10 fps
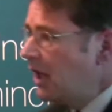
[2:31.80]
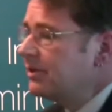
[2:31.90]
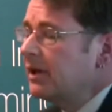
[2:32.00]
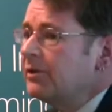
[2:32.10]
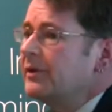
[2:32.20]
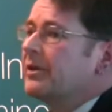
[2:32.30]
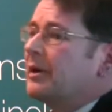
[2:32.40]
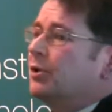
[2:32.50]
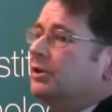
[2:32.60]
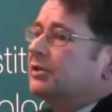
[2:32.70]
The other thing
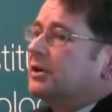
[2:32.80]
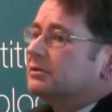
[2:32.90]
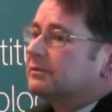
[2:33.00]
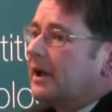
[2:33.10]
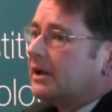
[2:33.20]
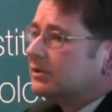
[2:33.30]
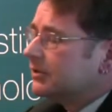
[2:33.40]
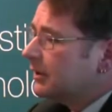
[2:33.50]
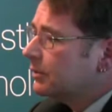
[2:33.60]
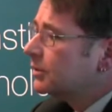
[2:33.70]
that research found
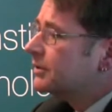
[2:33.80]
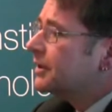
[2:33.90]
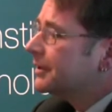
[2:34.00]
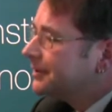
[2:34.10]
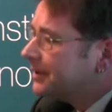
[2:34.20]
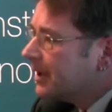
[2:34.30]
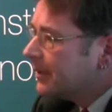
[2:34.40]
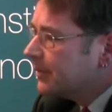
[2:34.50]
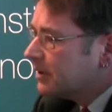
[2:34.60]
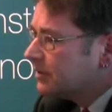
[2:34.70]
is they looked at
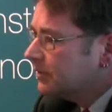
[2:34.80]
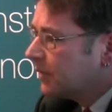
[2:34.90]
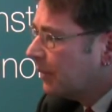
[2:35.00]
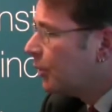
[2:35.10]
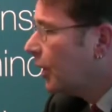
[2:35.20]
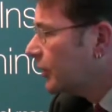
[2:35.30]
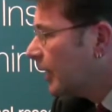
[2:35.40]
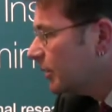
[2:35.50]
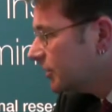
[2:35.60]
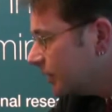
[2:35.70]
issues around
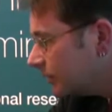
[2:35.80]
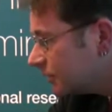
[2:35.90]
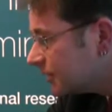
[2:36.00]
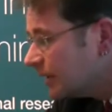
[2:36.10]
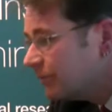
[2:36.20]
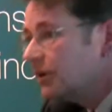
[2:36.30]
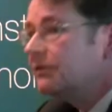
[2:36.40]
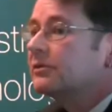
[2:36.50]
program and service delivery